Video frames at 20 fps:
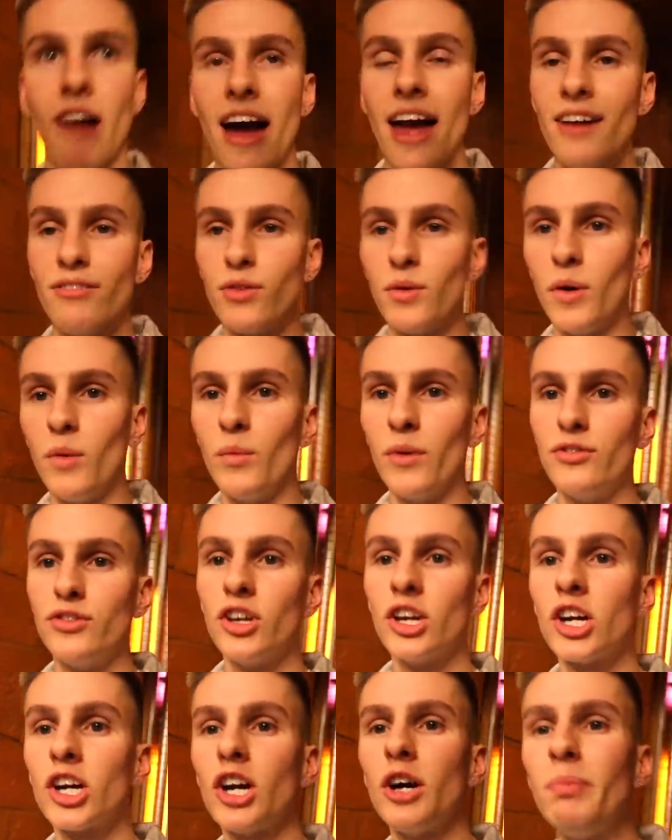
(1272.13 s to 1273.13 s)
Right, everyone, we've
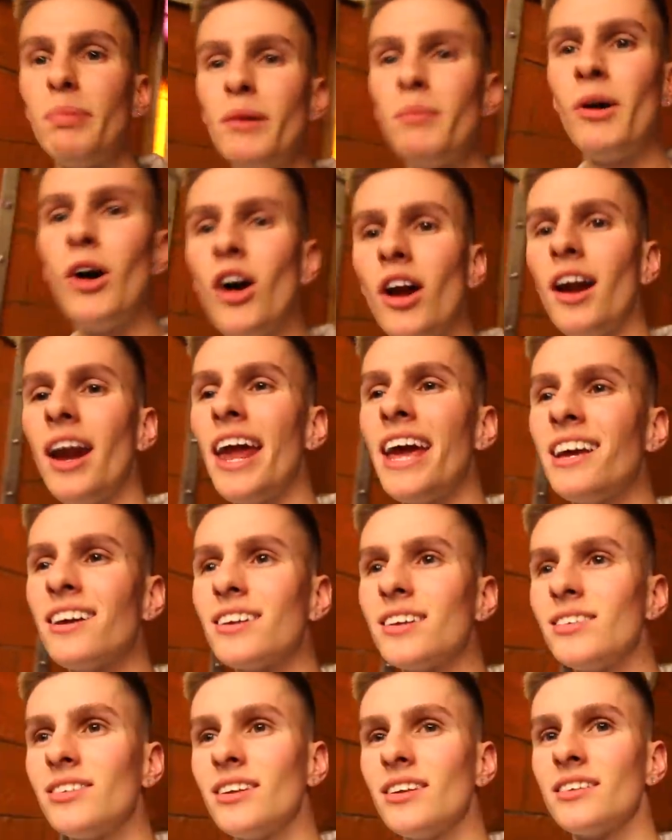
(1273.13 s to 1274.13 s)
done a couple more
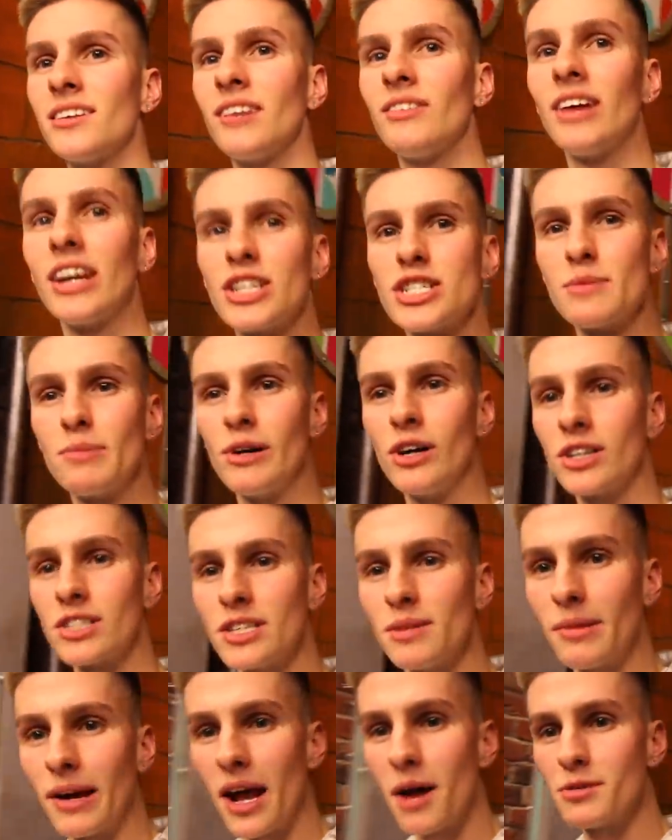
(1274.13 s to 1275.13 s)
links since I've last spoke to
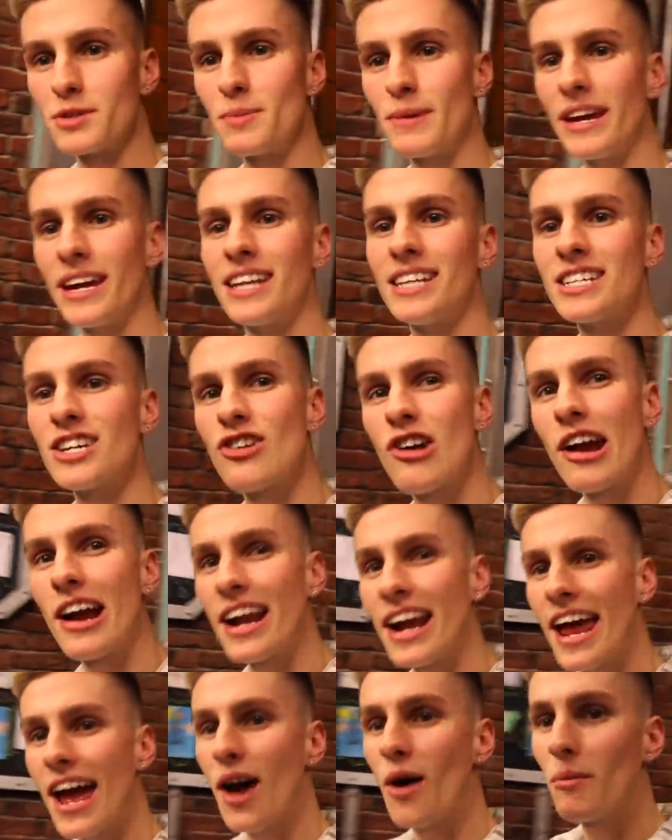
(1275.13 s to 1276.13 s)
you, but I'm speaking to you
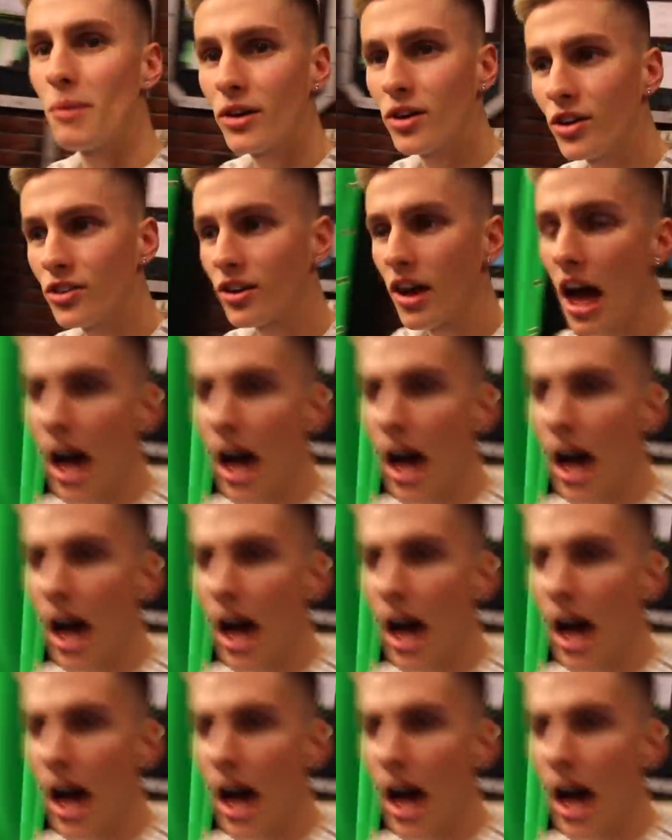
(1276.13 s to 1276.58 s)
right now because